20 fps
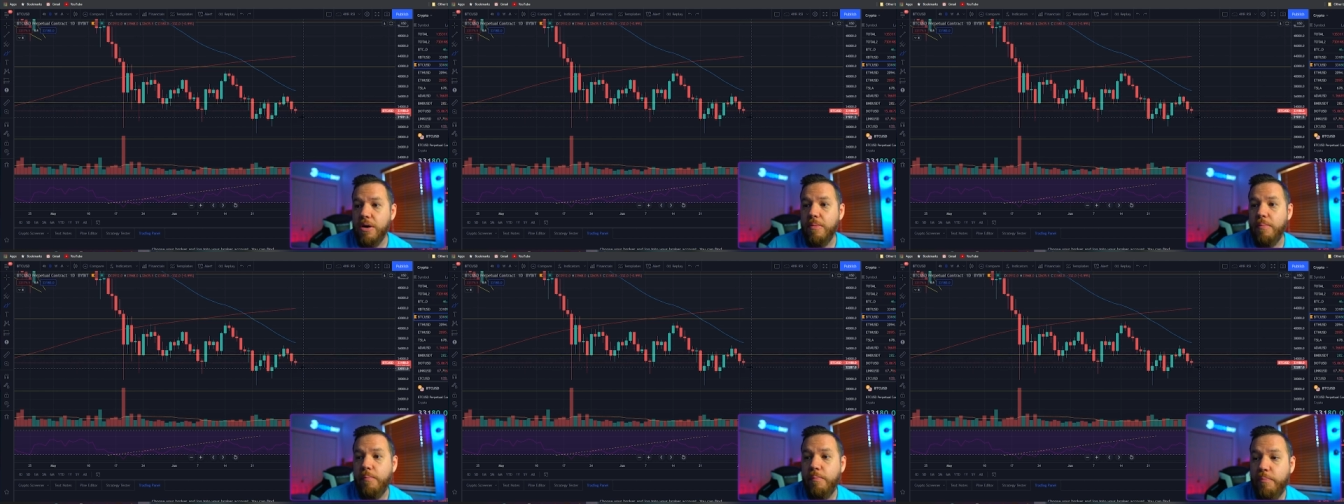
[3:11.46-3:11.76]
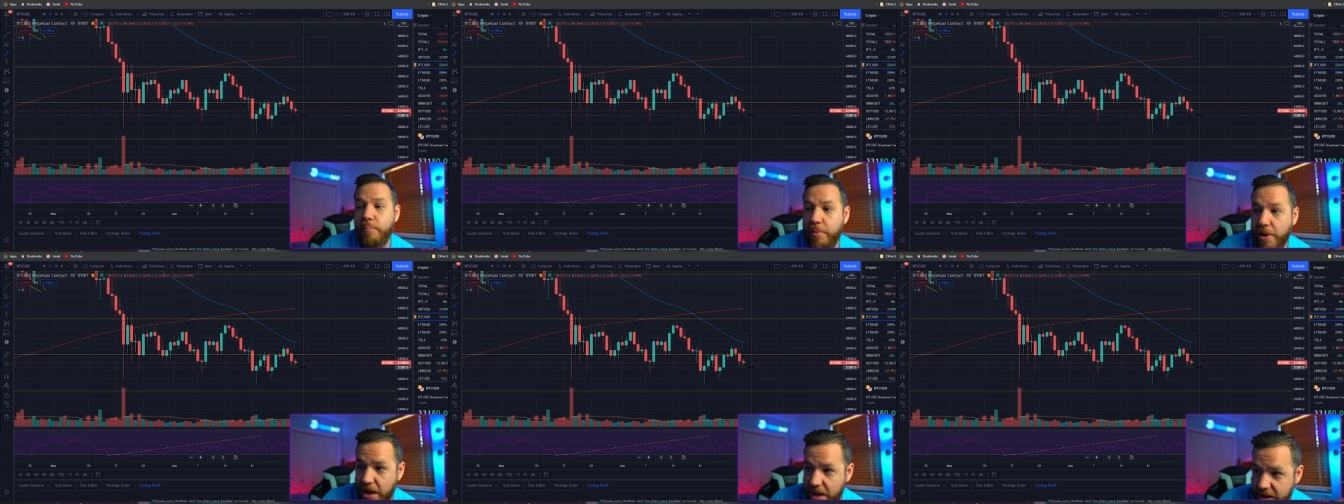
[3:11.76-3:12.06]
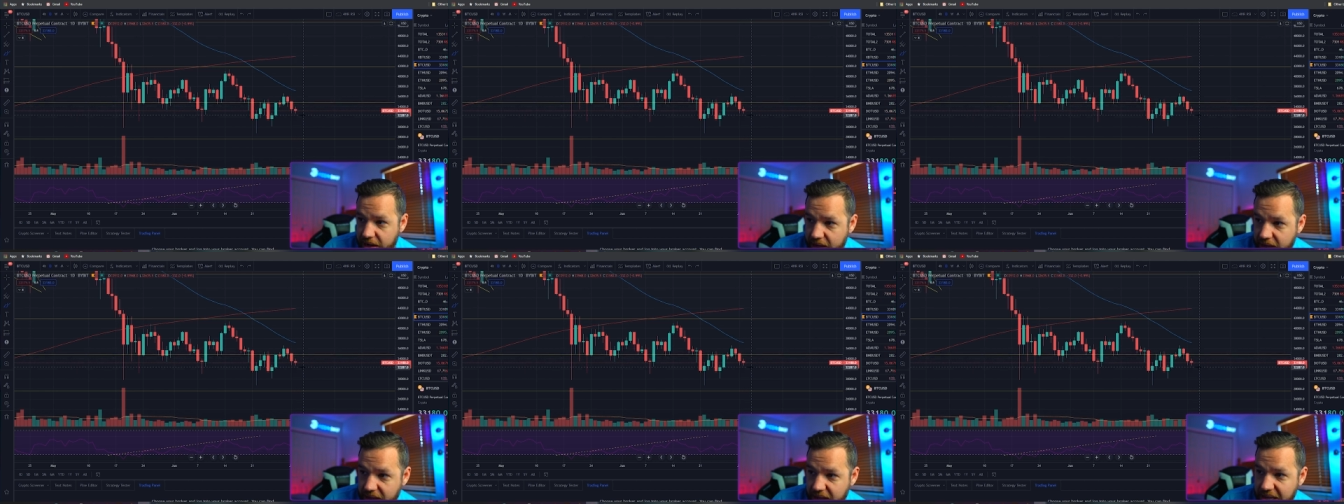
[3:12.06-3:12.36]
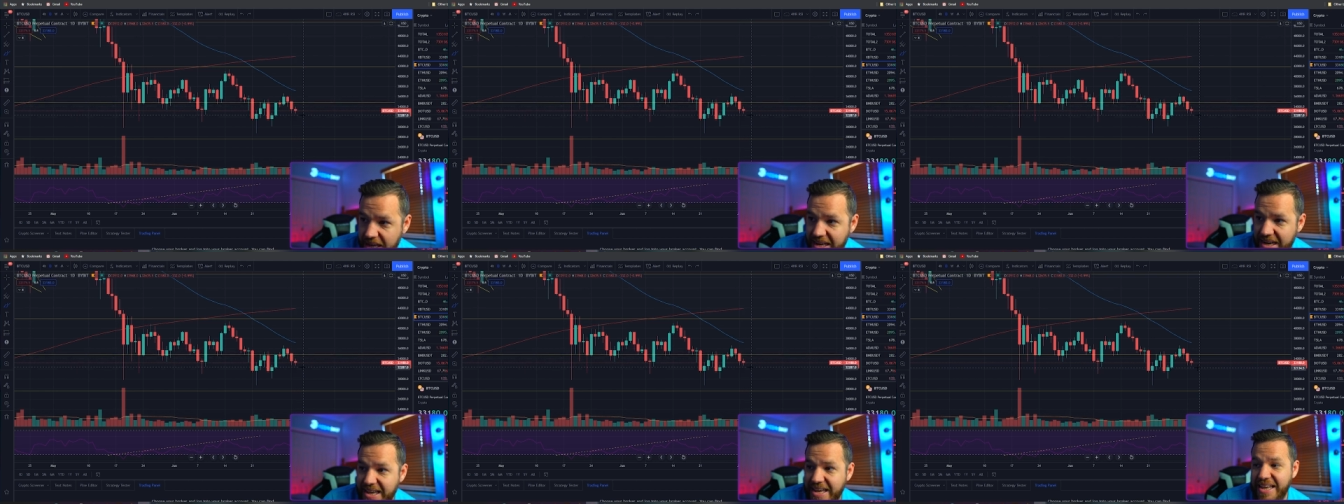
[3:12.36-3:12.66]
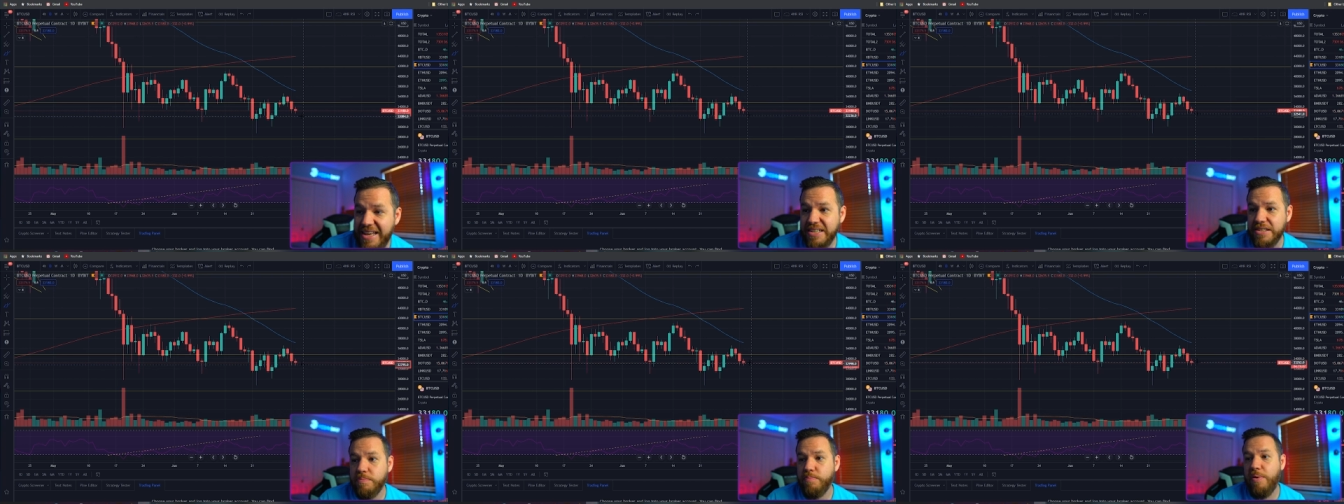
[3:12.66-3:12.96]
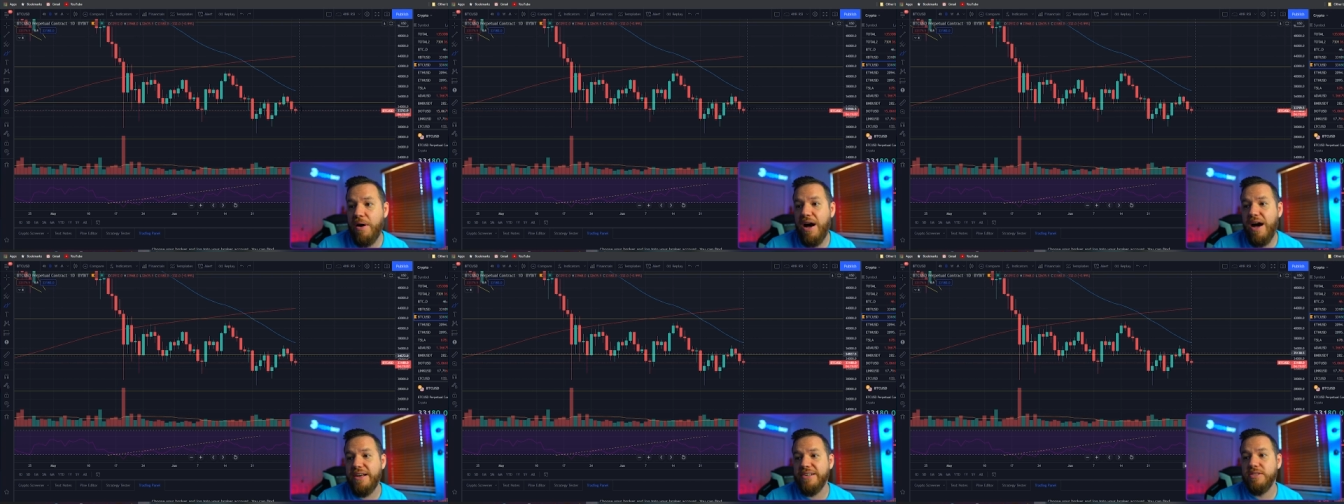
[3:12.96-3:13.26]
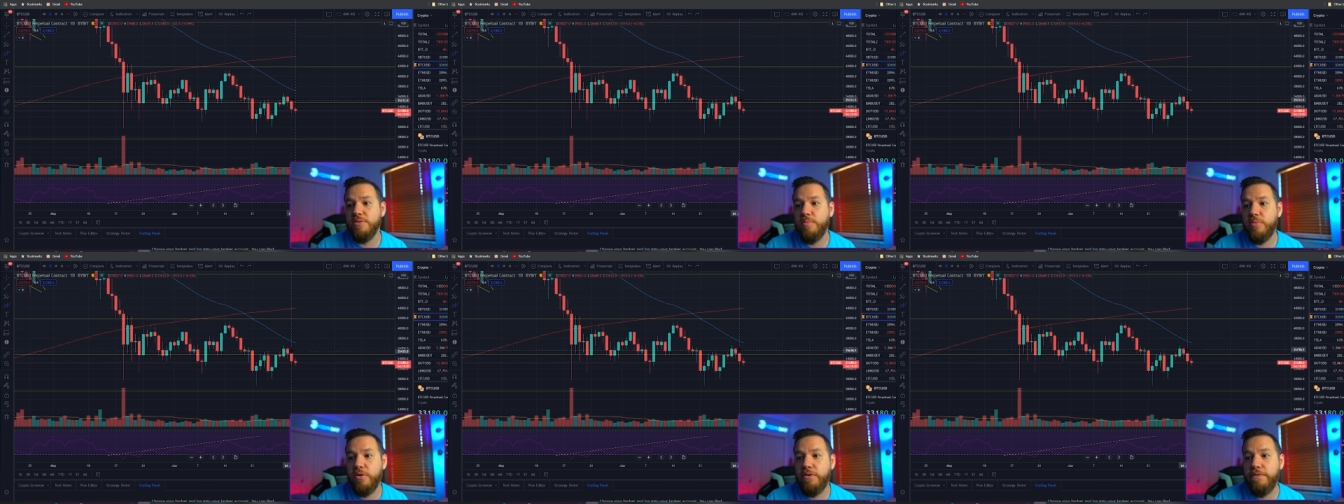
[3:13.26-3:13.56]
but it is
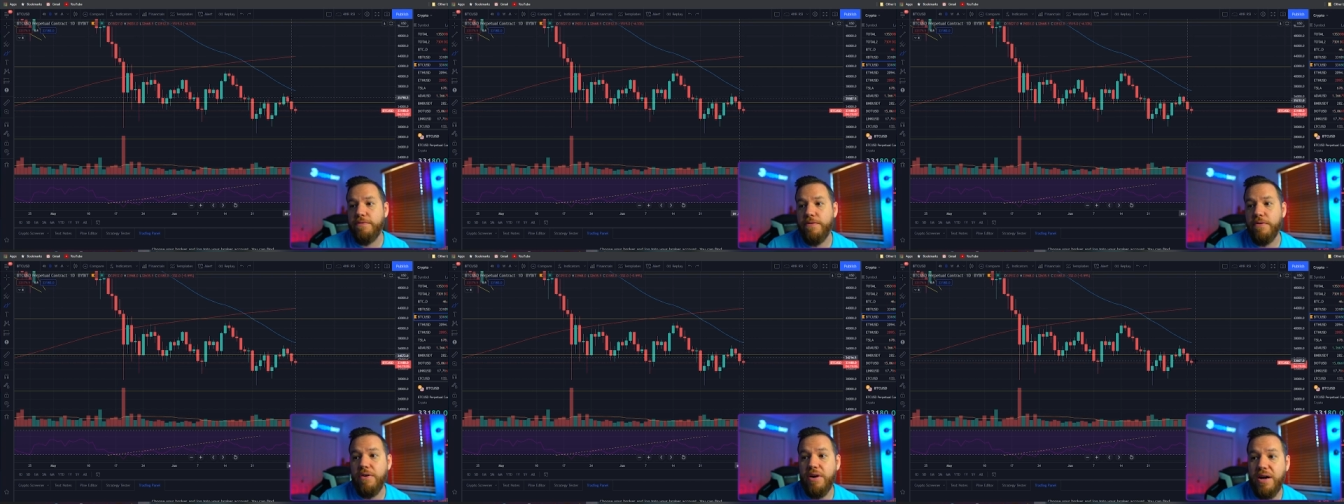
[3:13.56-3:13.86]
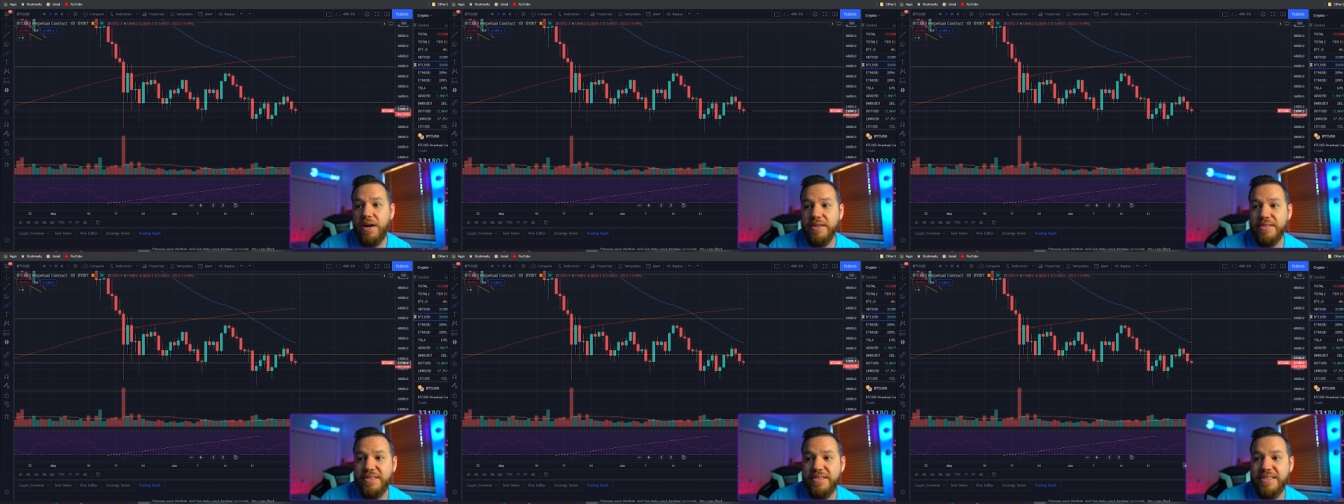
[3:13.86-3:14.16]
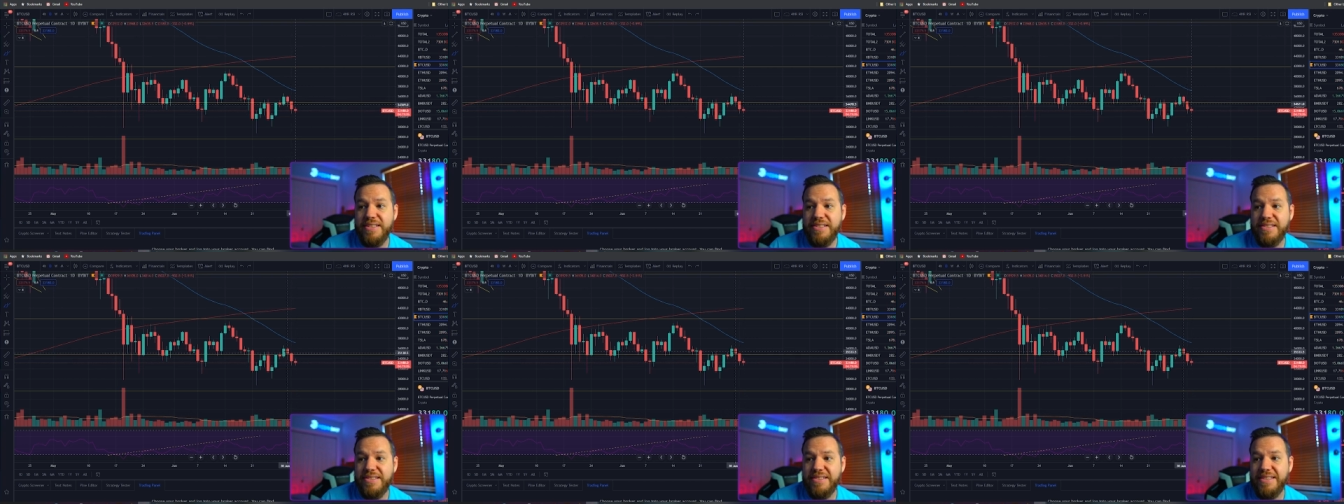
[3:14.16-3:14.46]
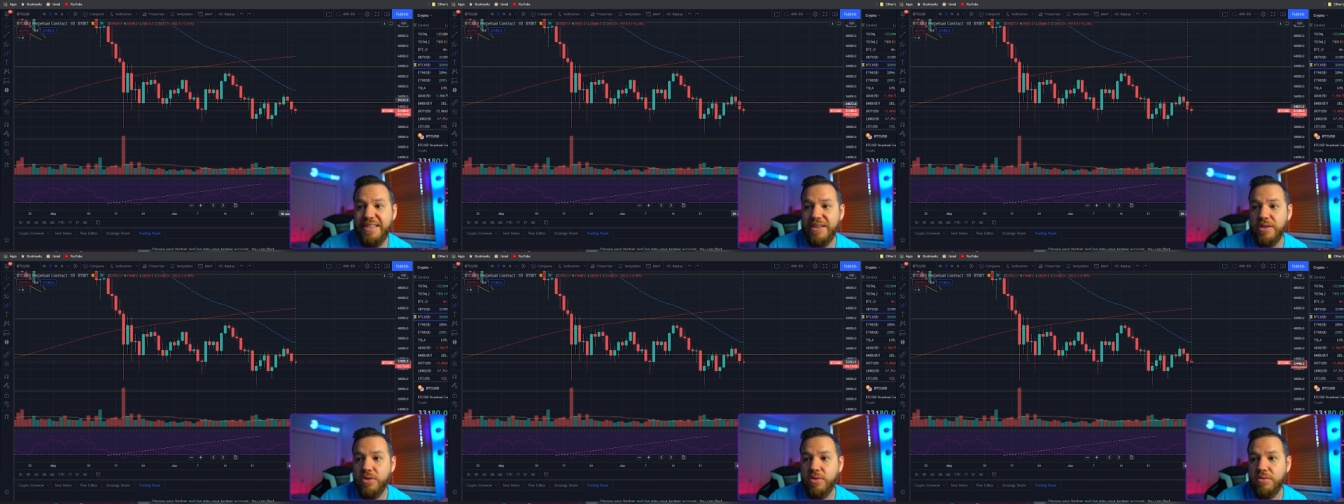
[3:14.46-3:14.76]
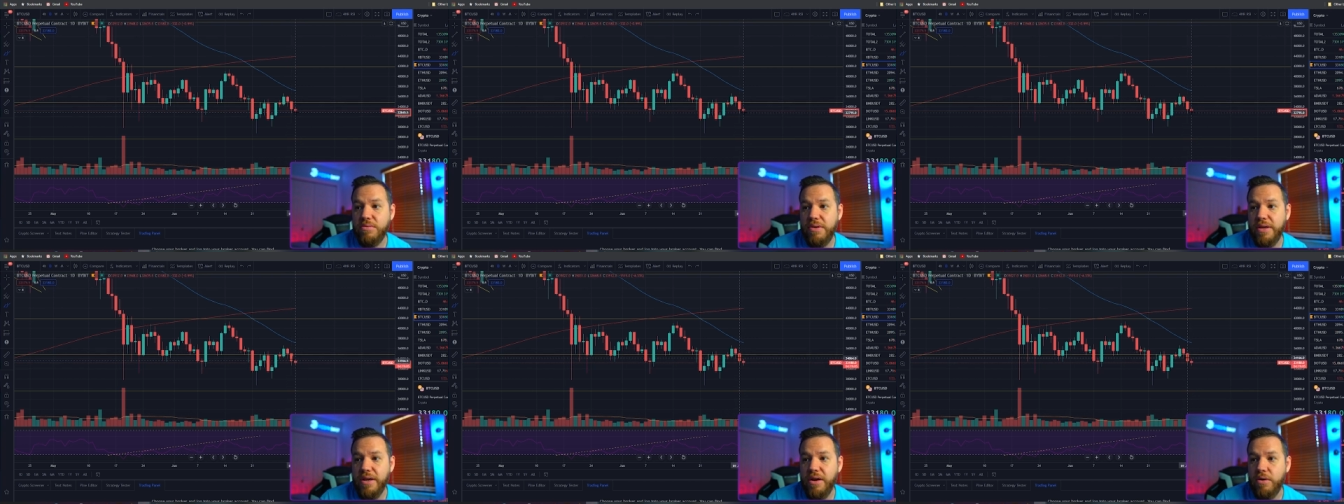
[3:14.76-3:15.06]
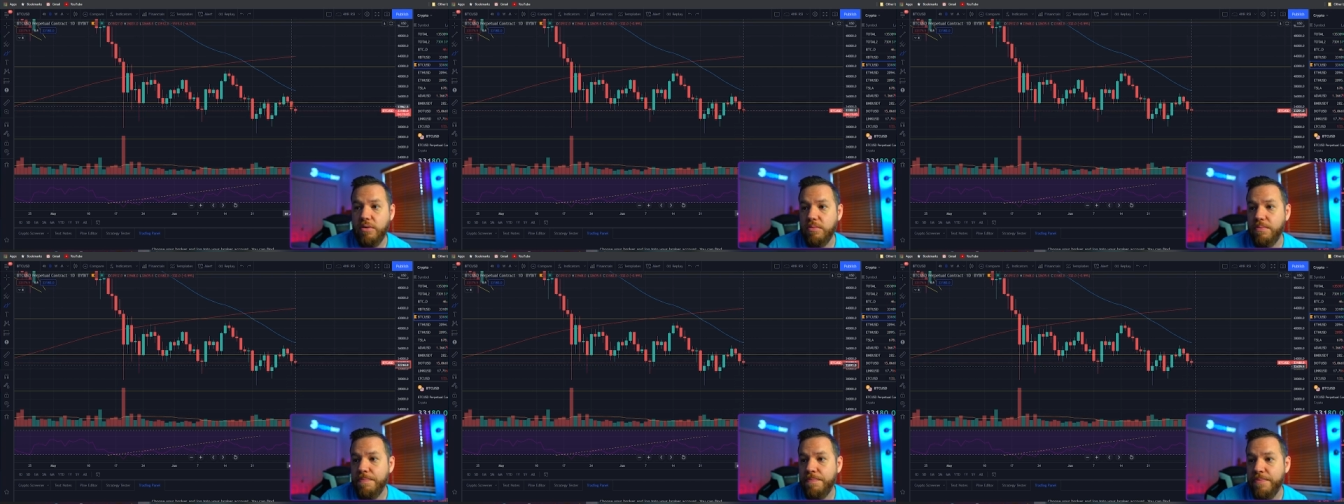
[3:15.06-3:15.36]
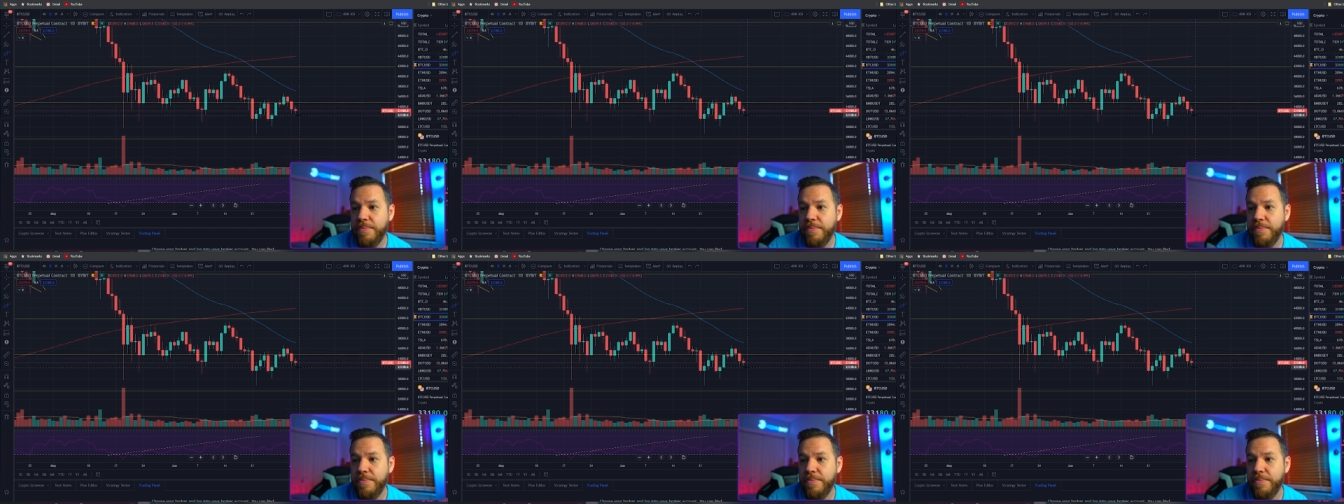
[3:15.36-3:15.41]
possible for us to still, you know,